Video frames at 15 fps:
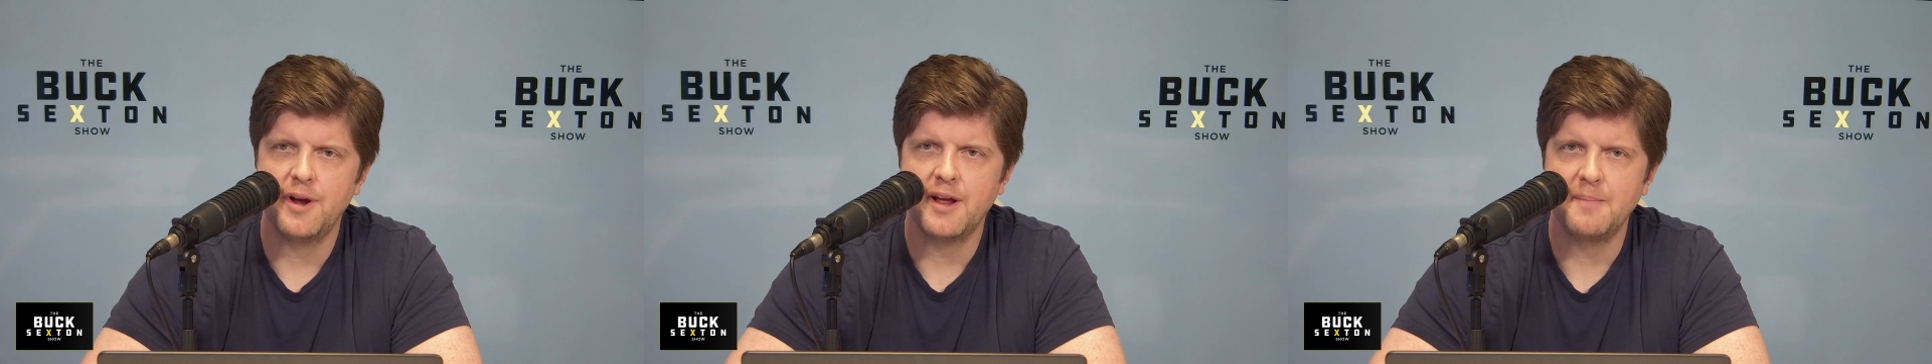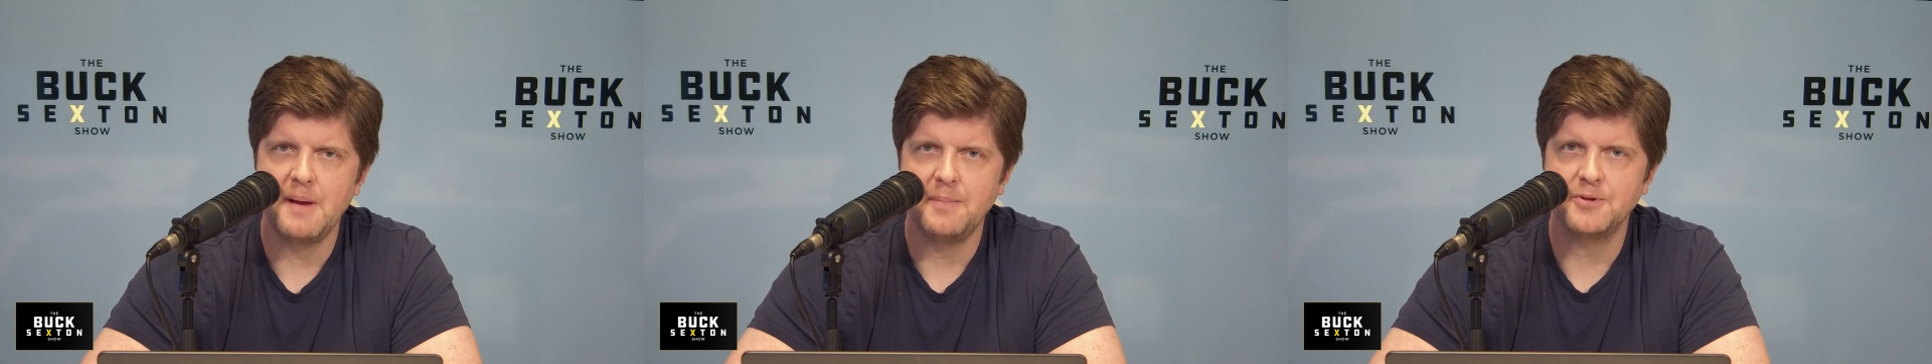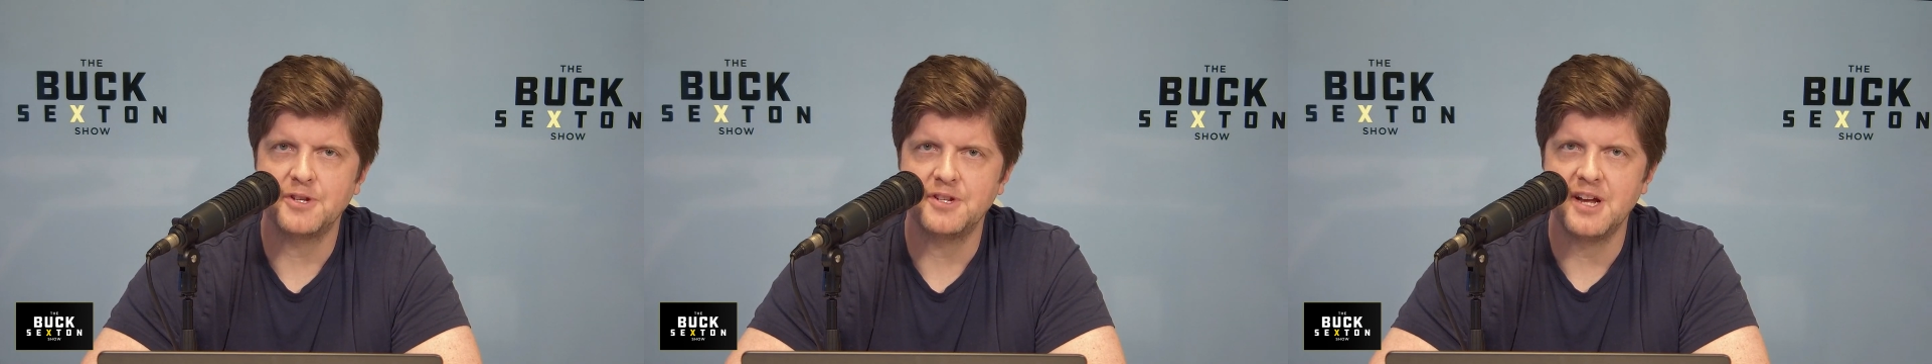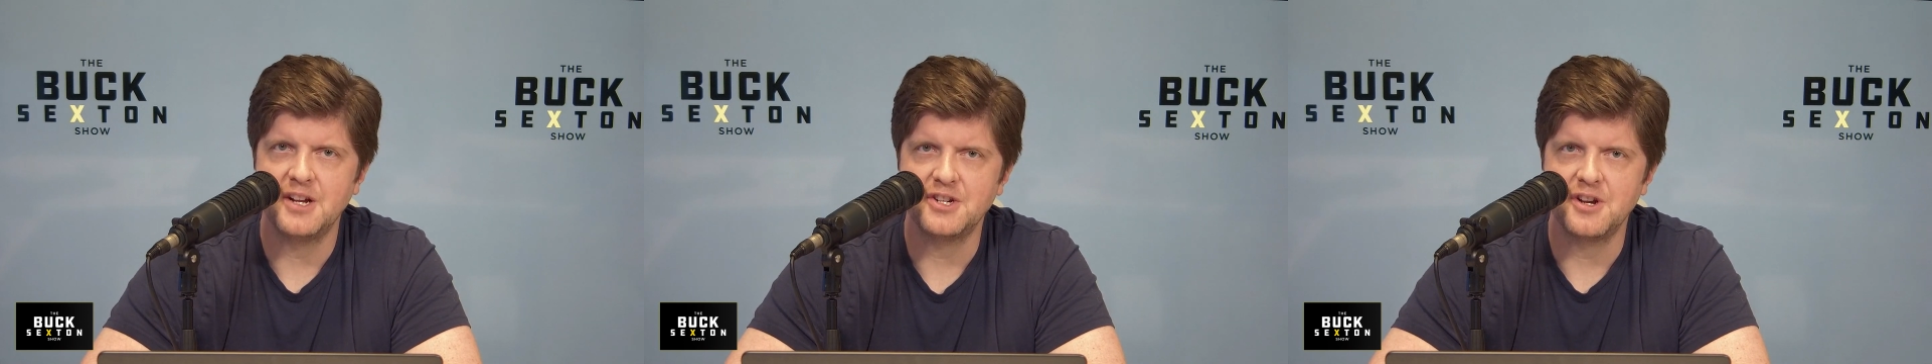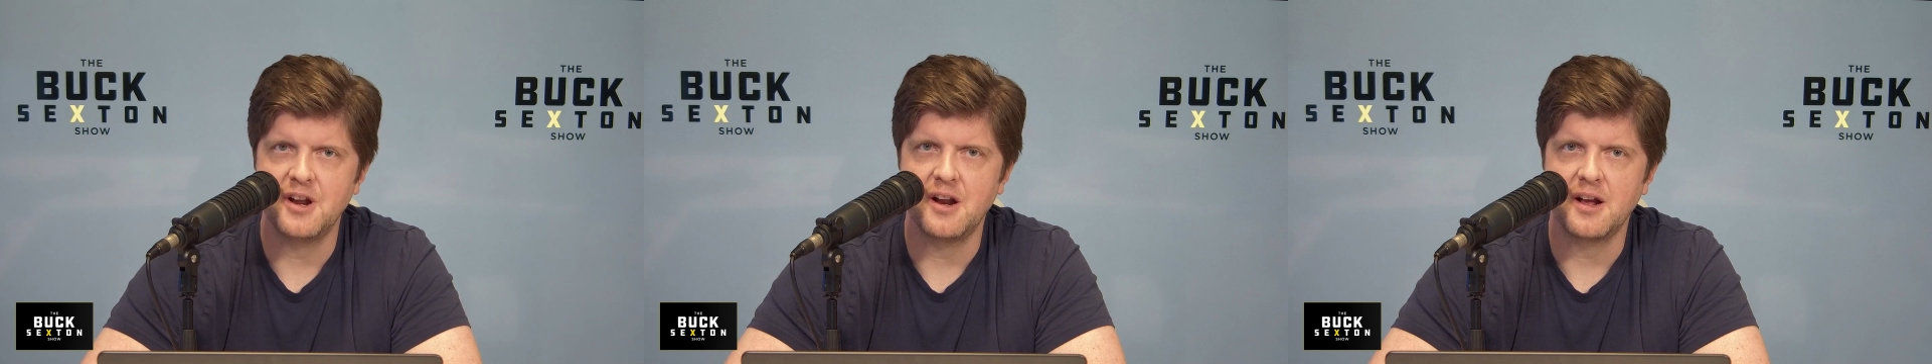to get people's
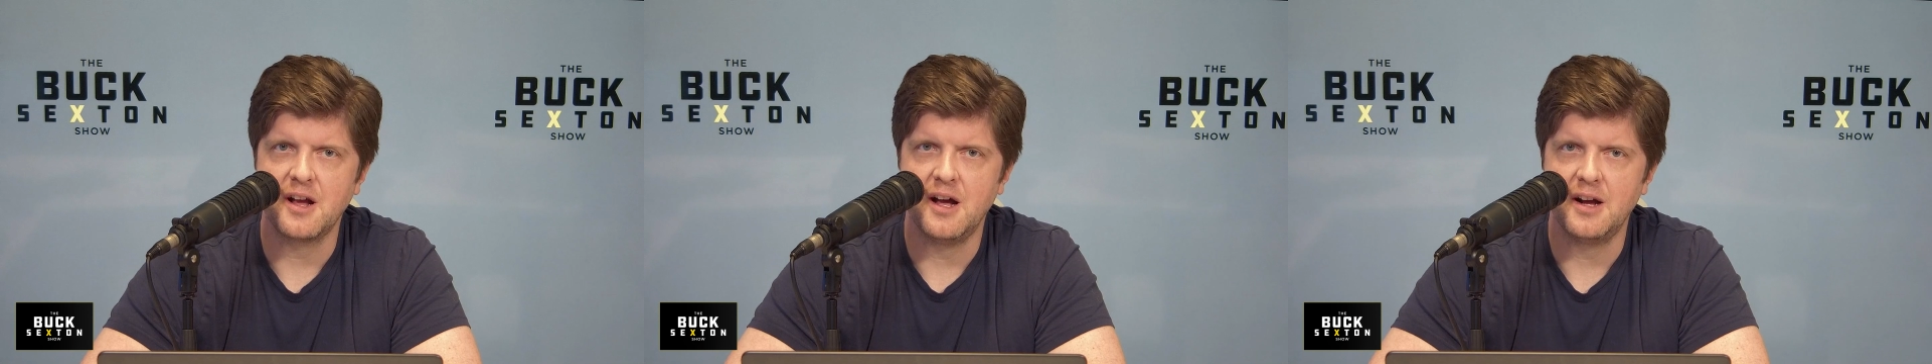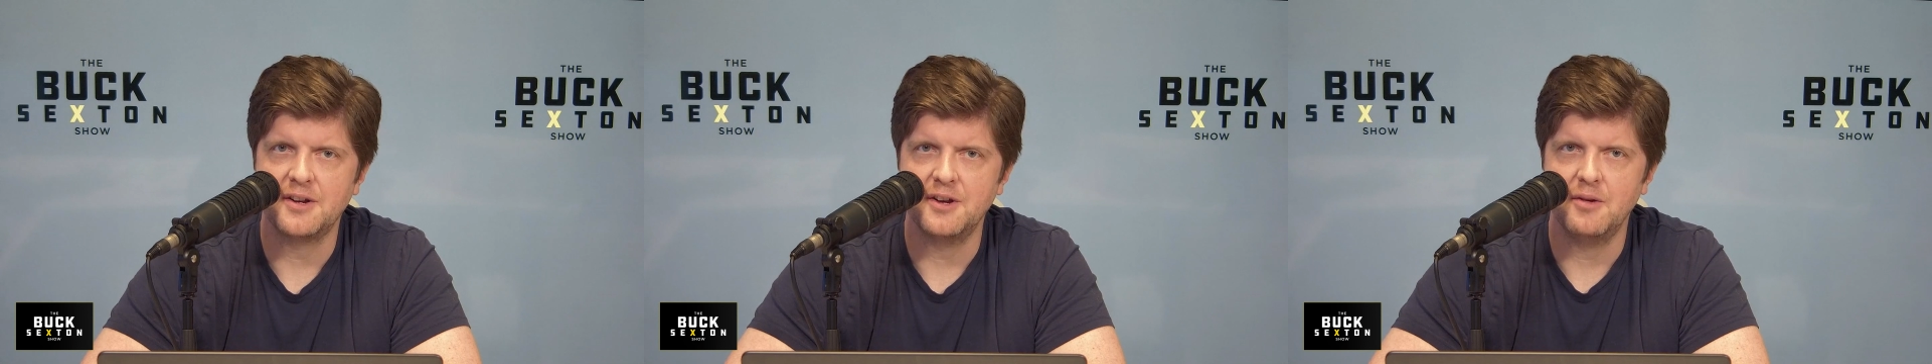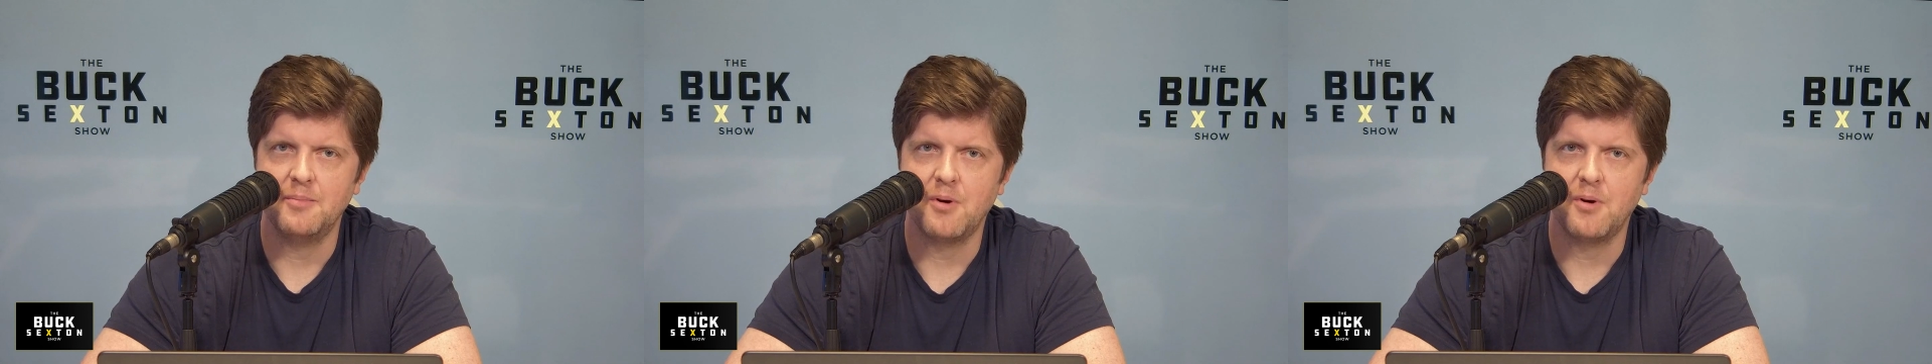attention at a cocktail